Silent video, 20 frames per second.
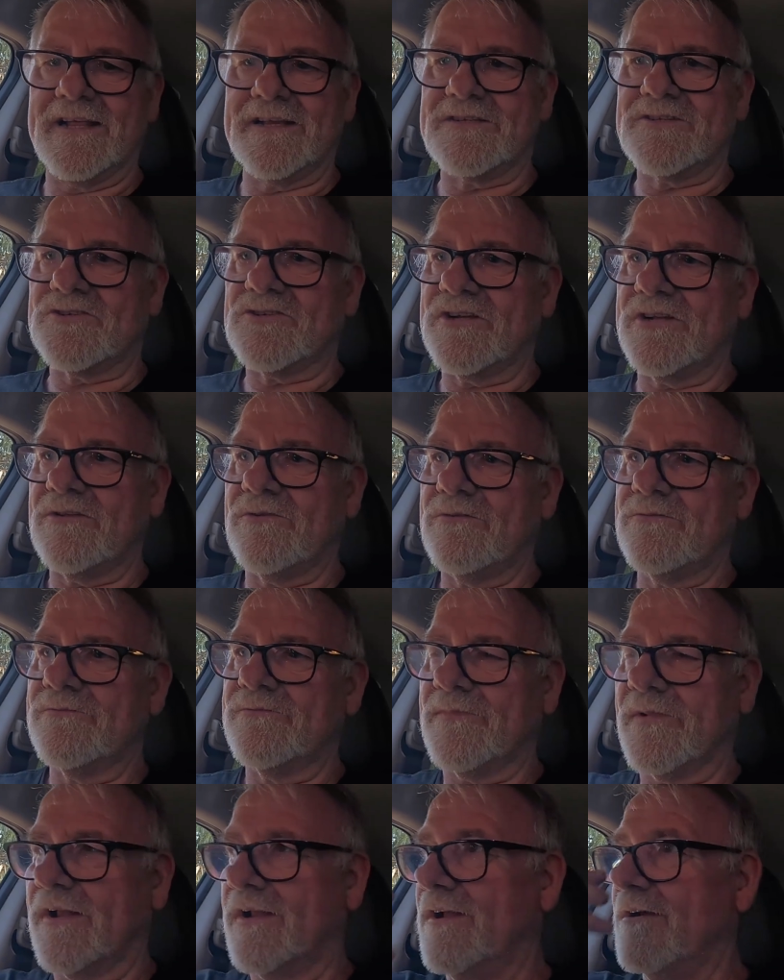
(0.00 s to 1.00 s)
X-Trail,
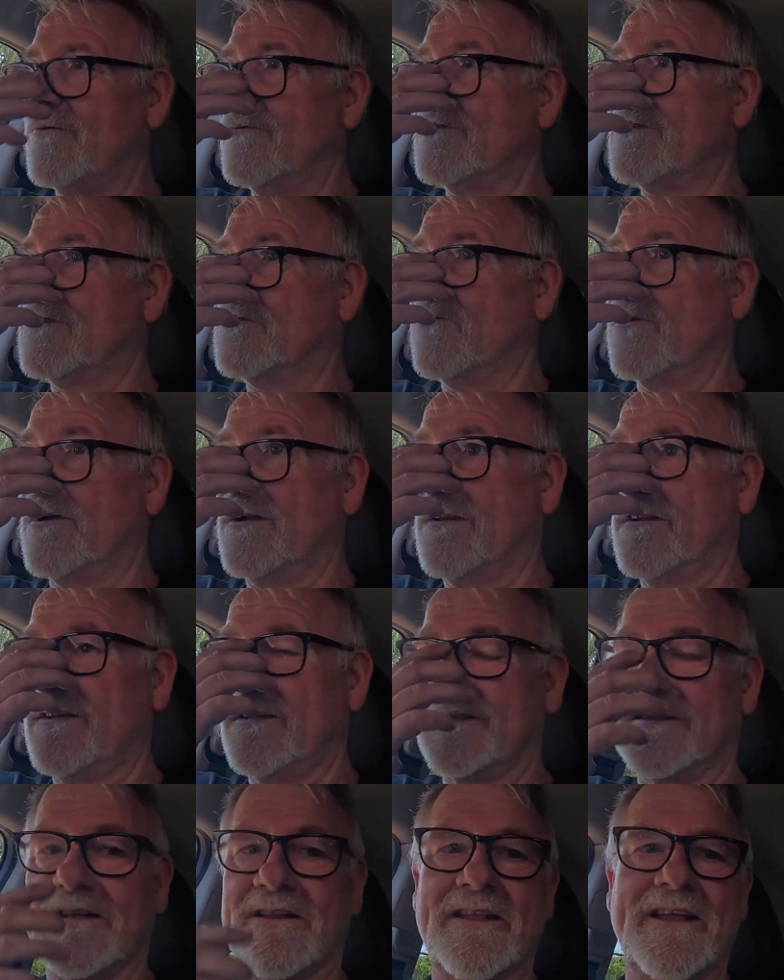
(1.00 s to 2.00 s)
and it was one of
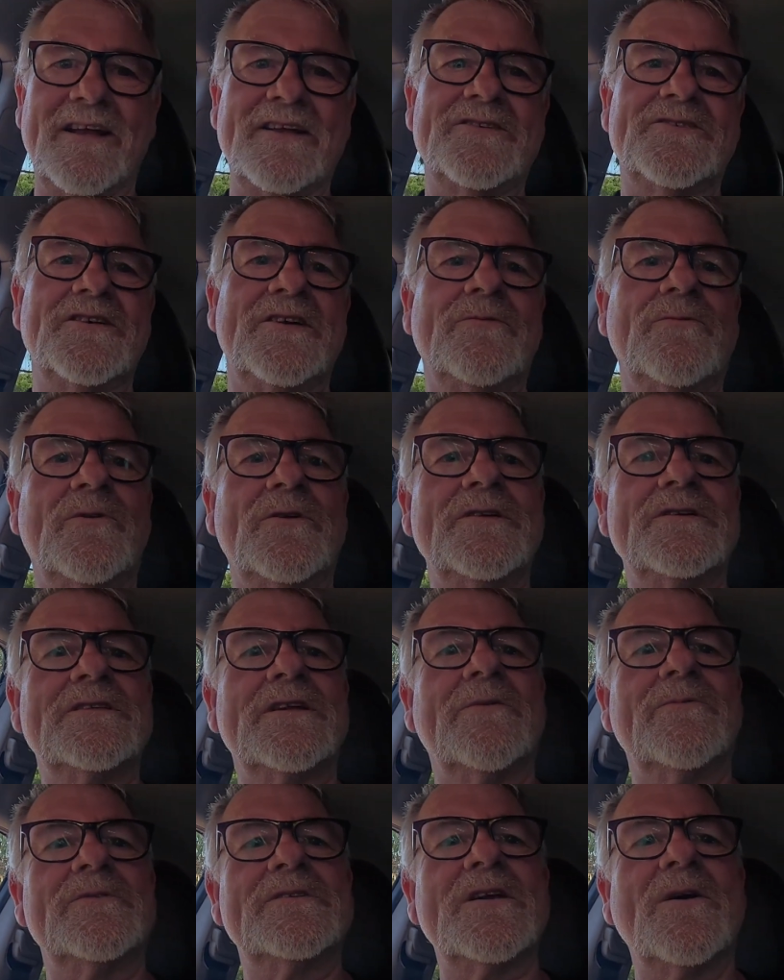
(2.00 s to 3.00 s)
these electric ones.
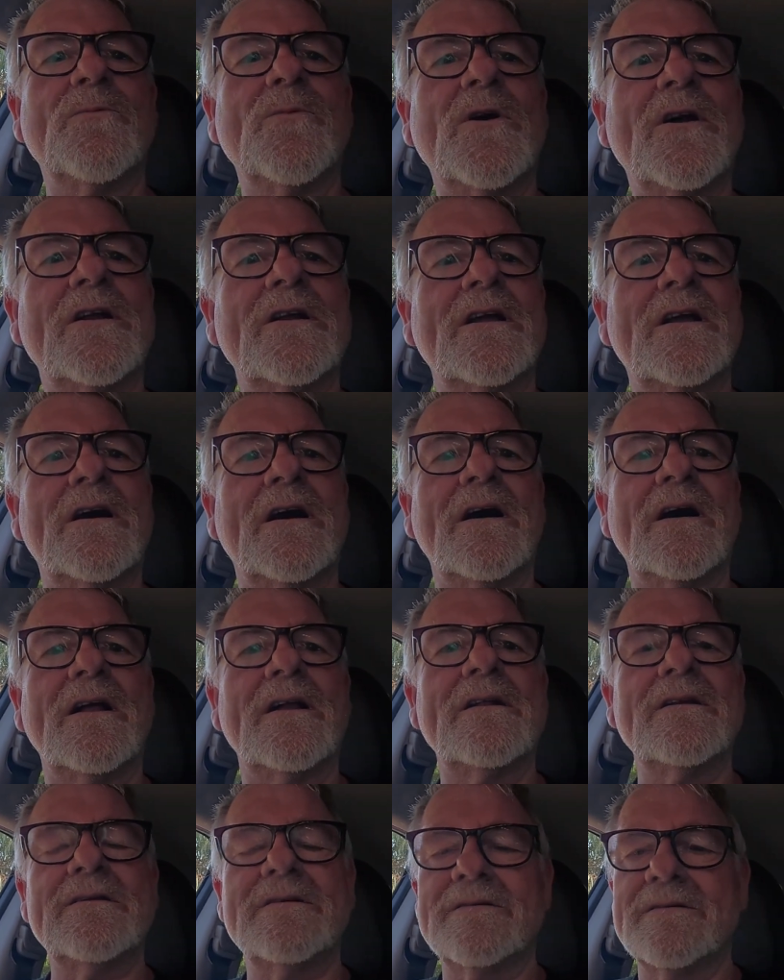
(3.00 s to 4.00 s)
It was a work car.
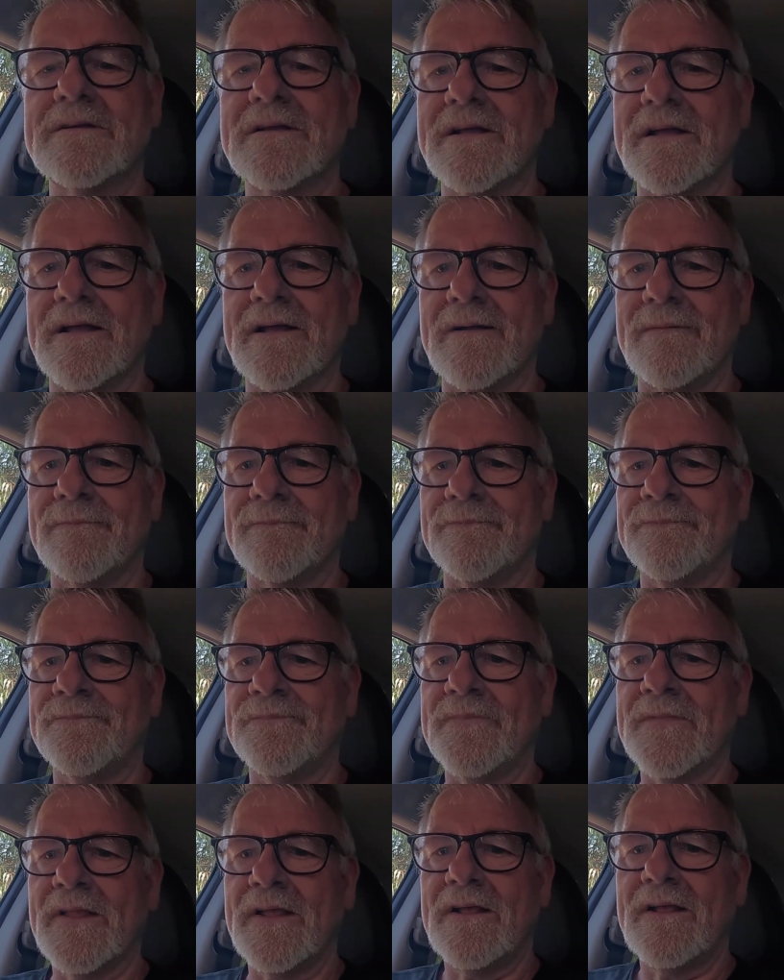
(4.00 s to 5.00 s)

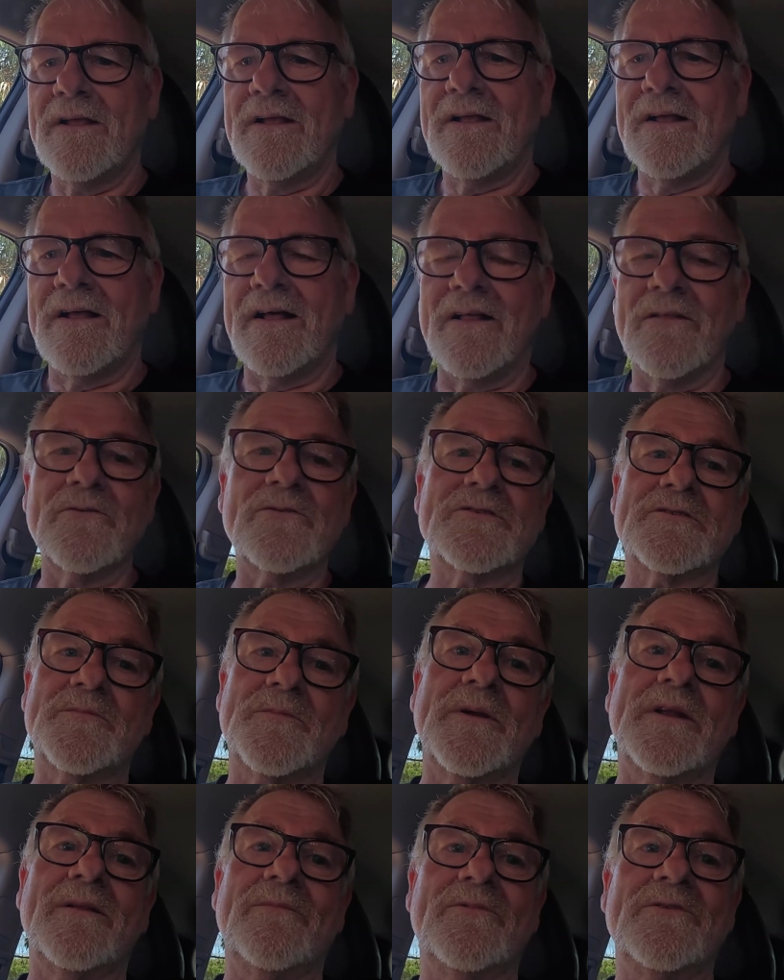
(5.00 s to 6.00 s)
I was
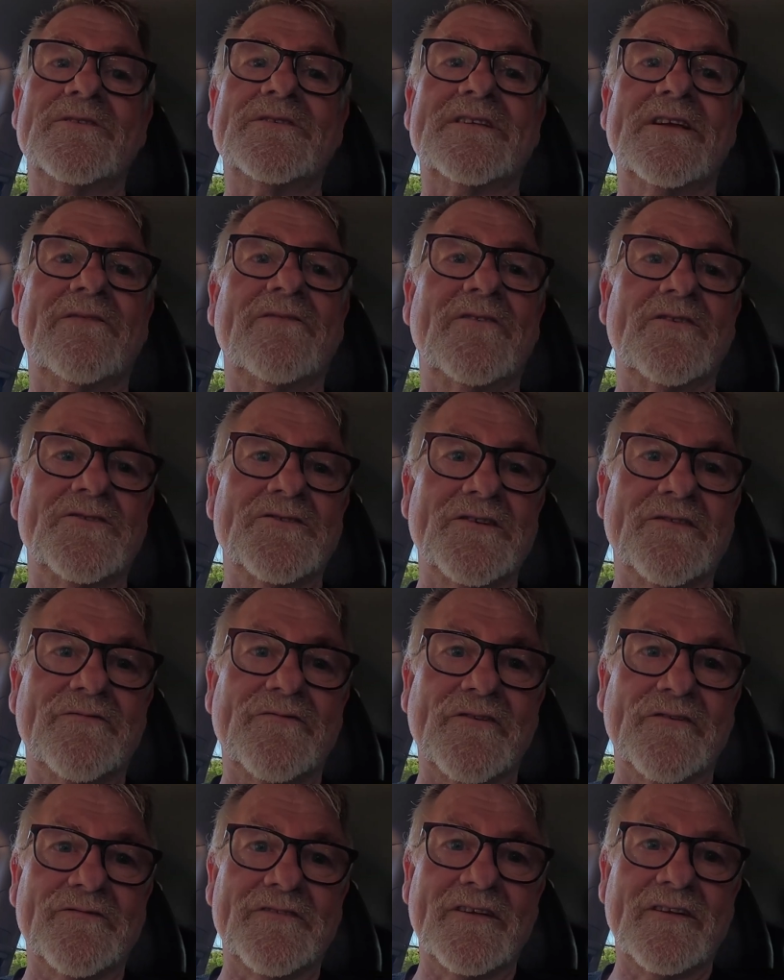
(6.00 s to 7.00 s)
paid about
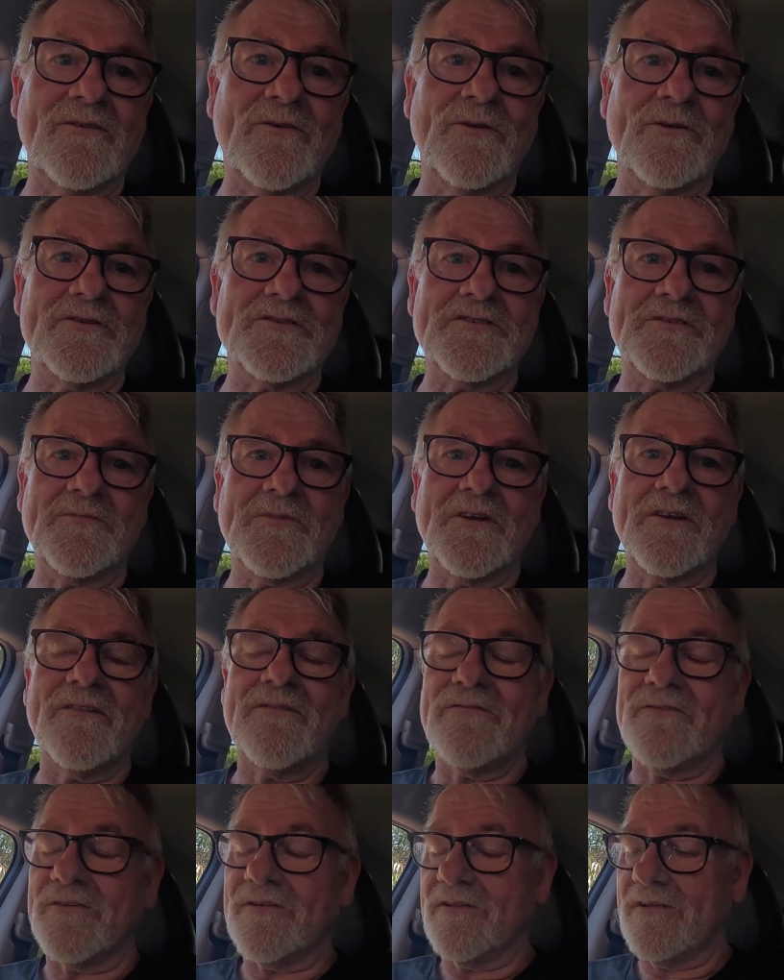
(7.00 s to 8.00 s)
$750 a month
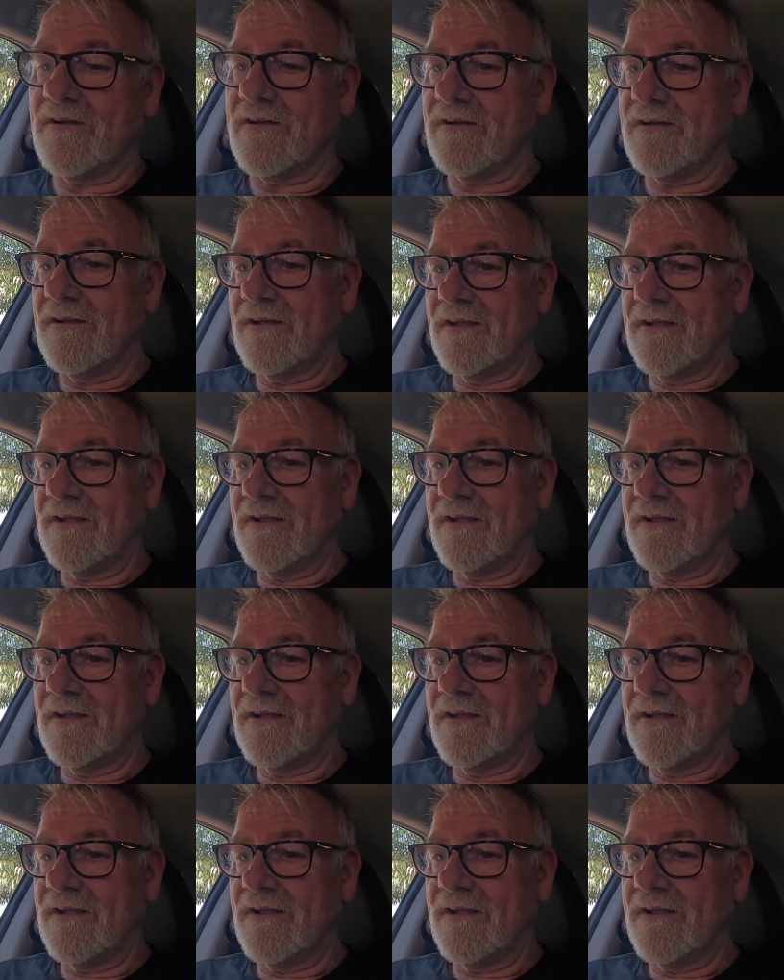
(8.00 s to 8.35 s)
for that,